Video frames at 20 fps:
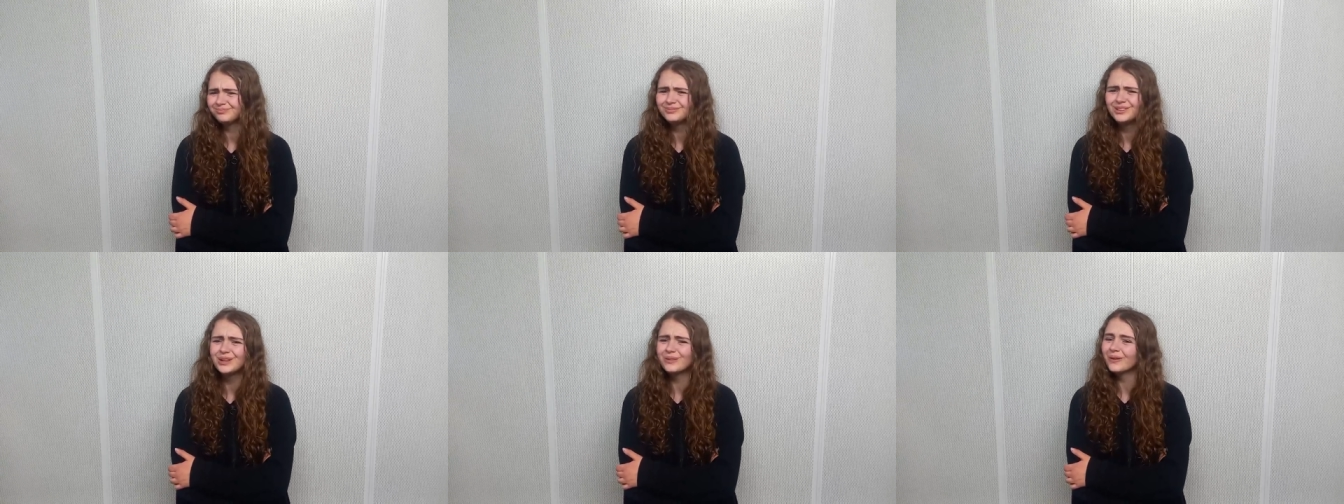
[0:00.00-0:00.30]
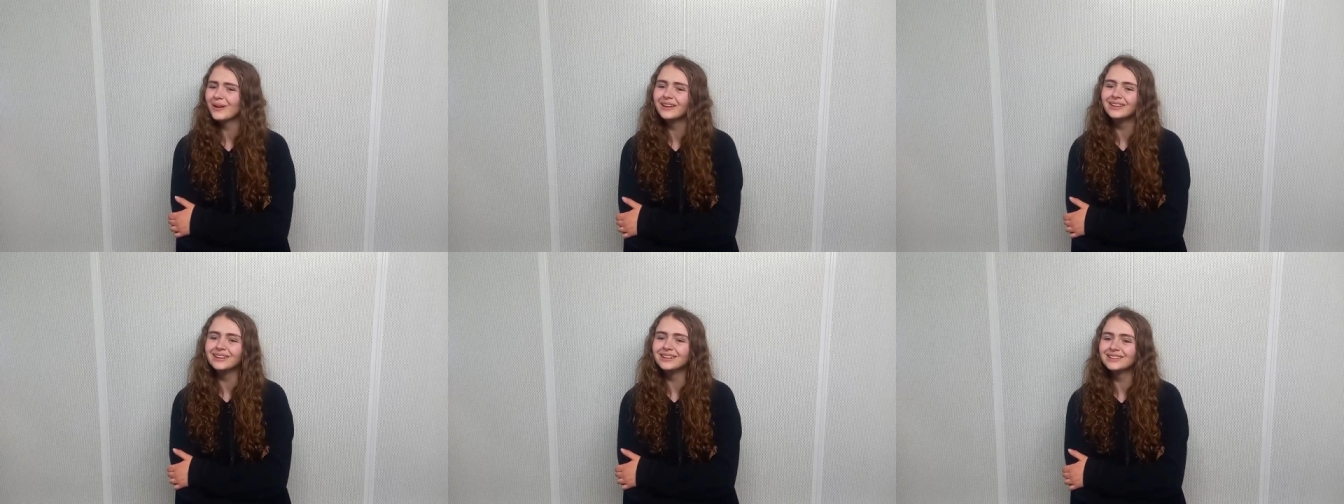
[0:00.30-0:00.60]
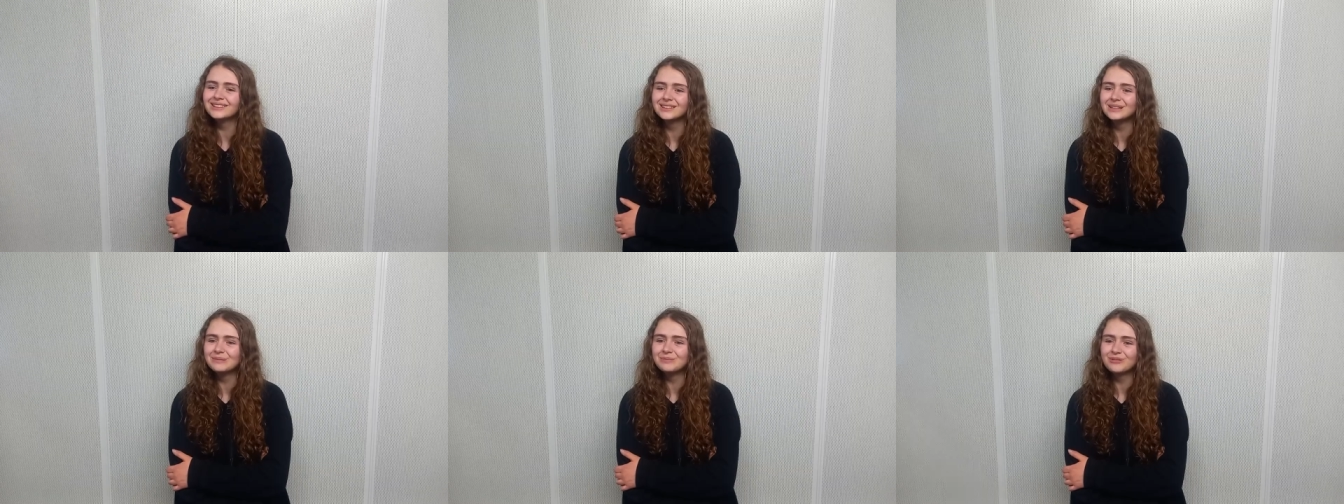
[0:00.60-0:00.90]
you aren't
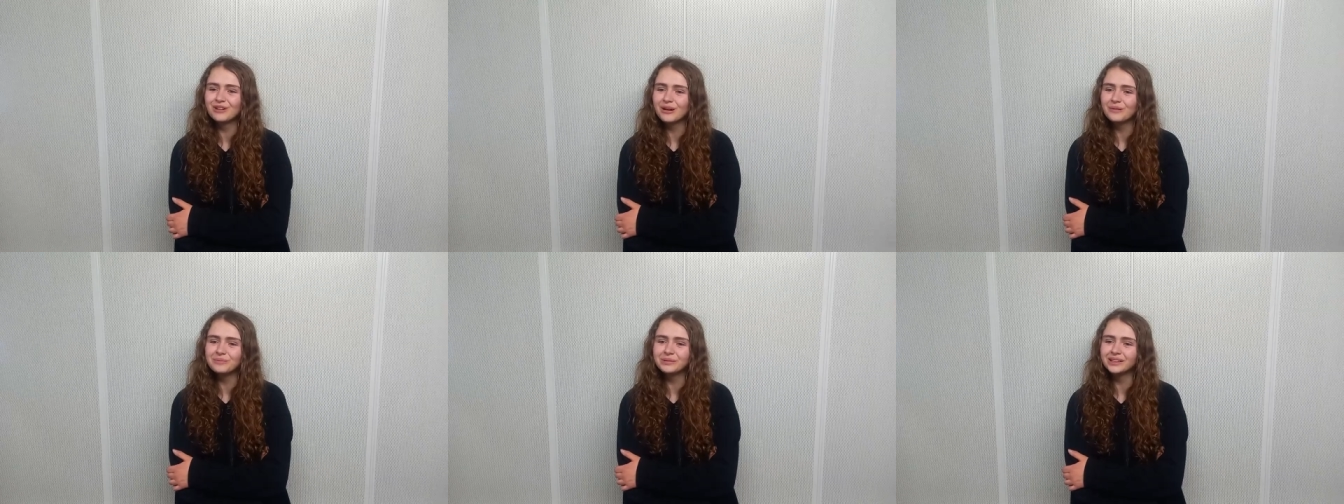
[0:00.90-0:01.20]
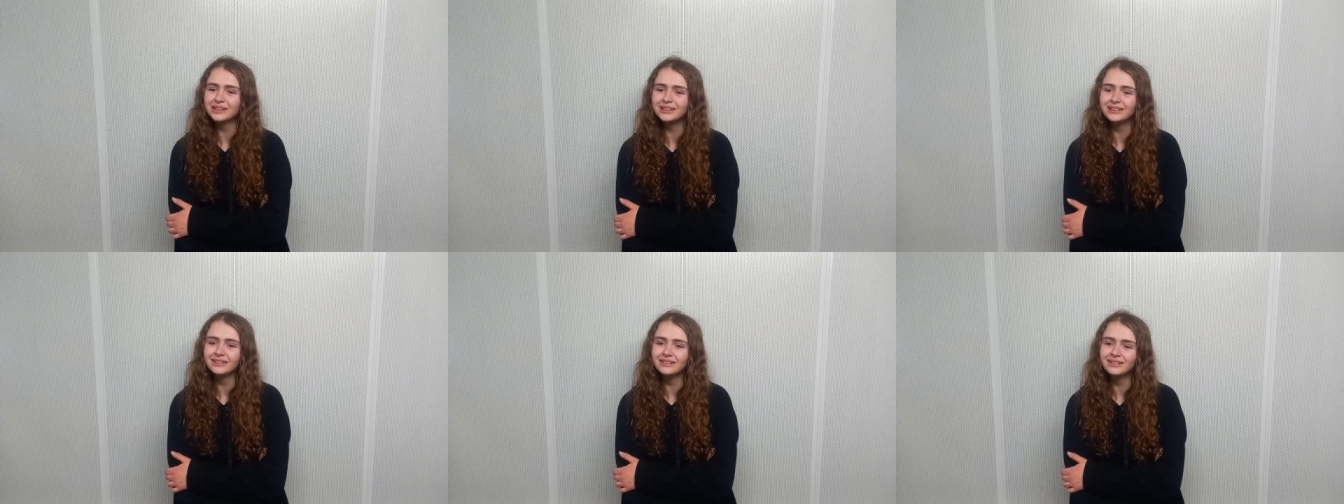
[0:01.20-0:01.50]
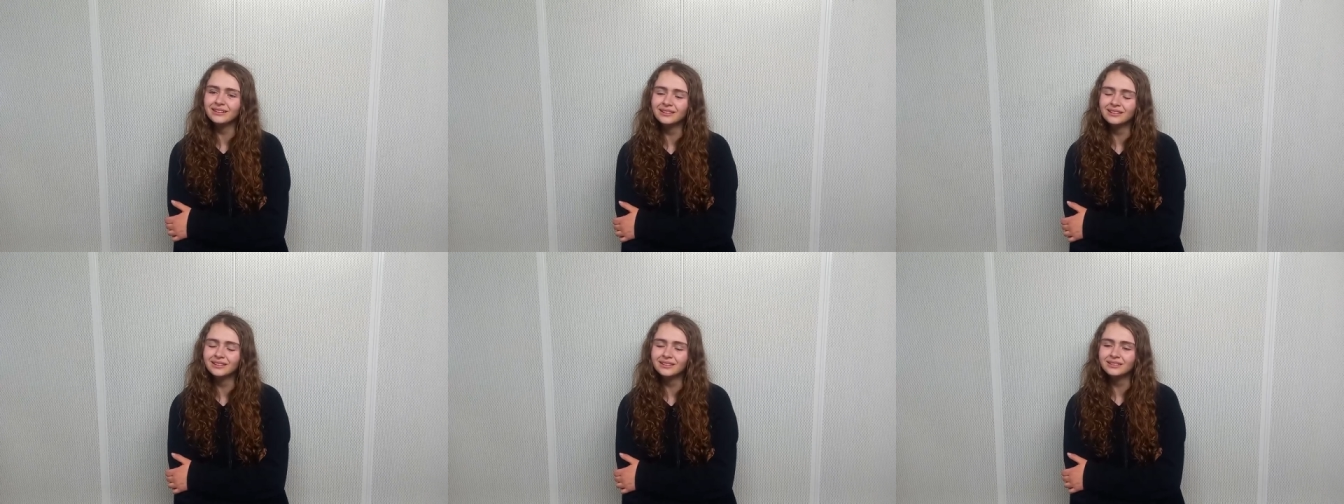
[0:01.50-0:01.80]
listening properly.
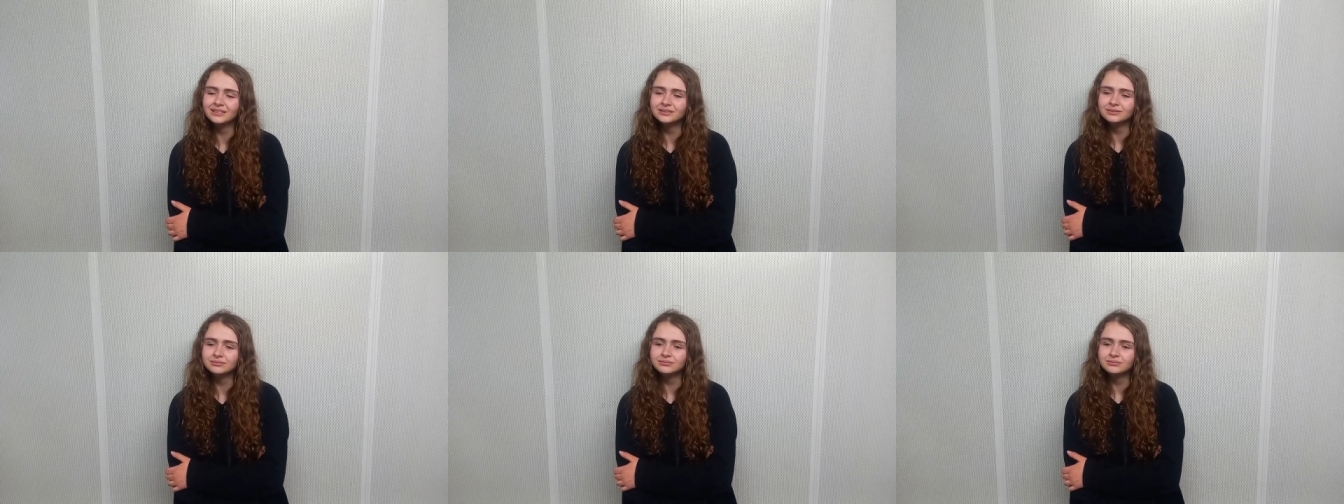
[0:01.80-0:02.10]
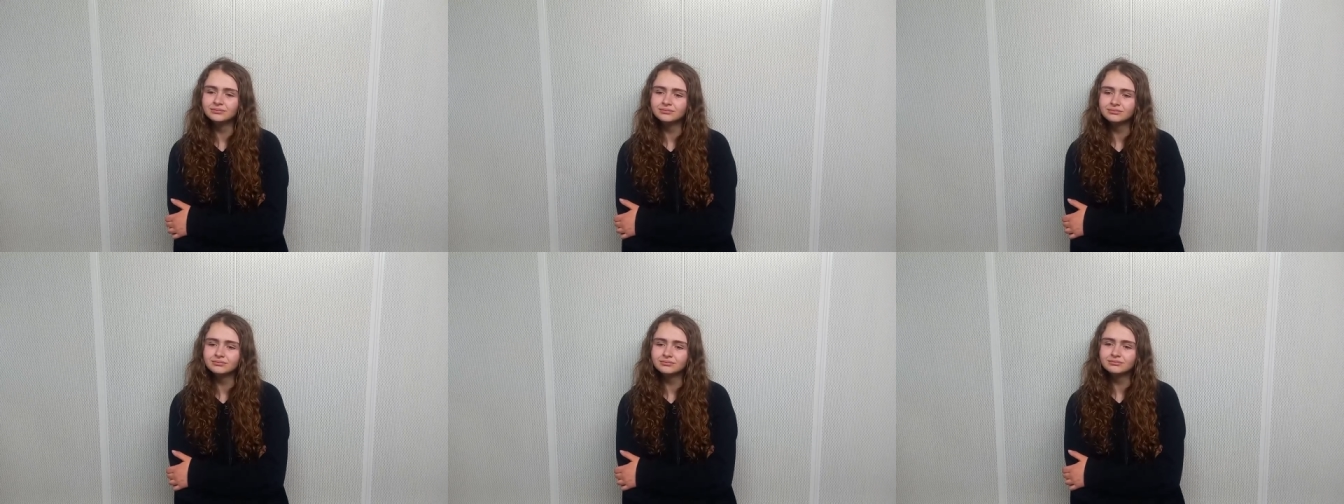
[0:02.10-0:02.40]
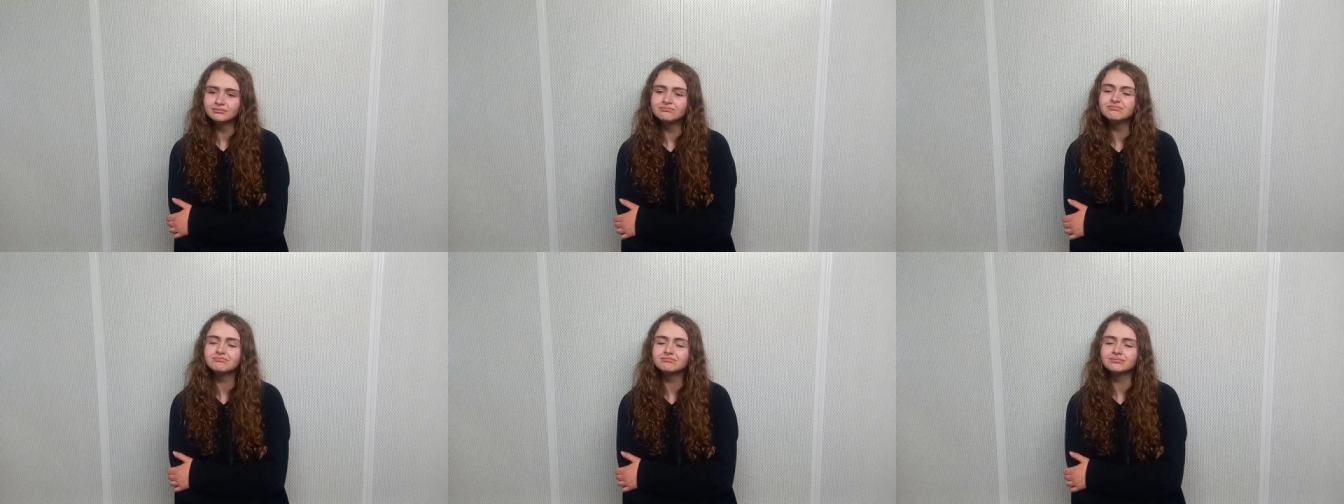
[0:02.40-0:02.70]

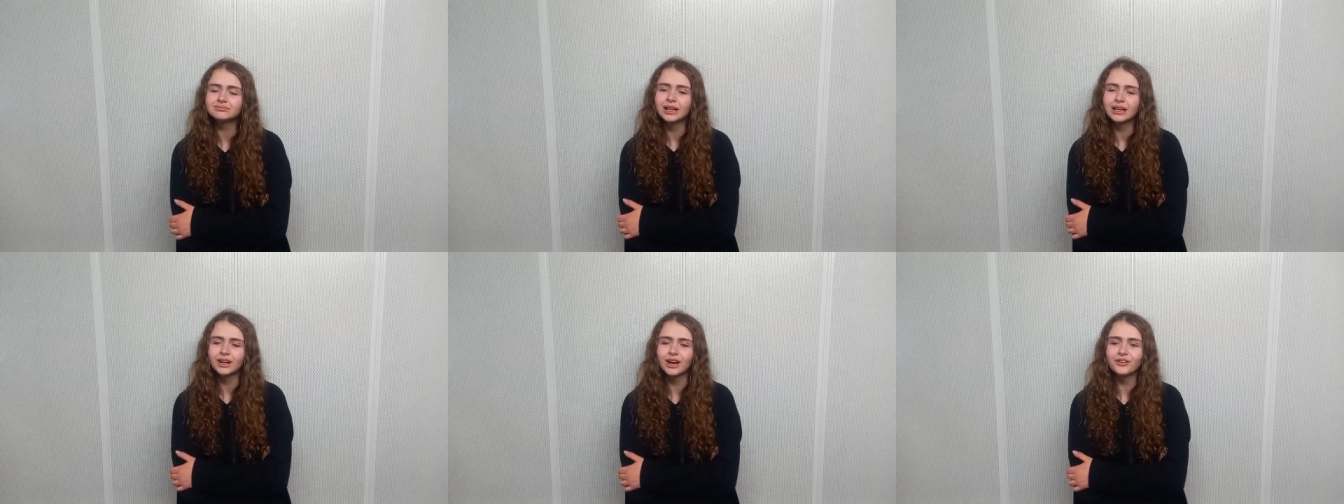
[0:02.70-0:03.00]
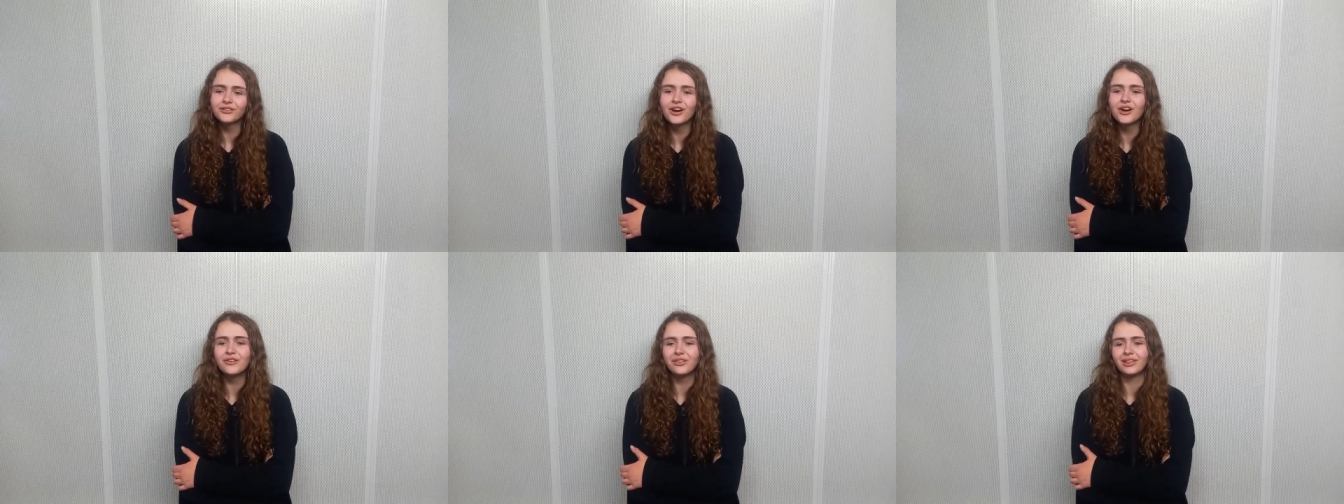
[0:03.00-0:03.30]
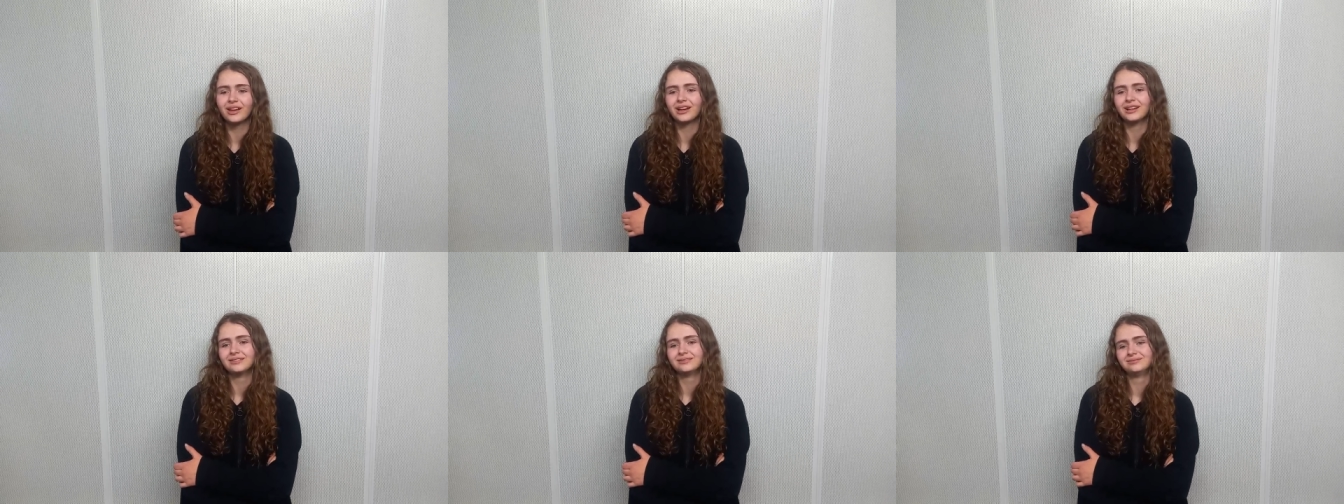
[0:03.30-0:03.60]
And I wrote
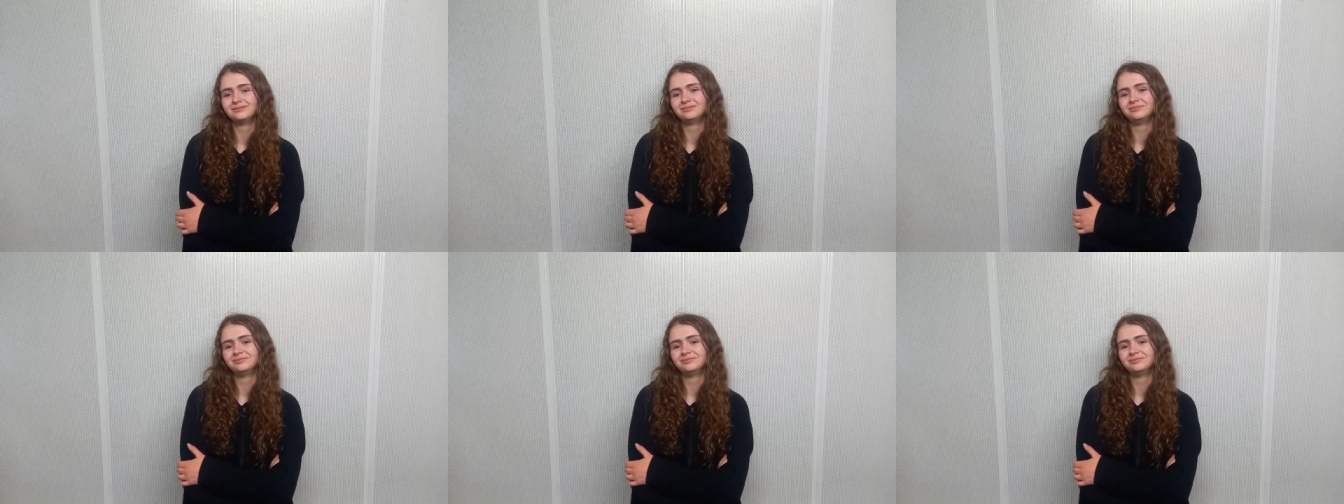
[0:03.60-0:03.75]
that.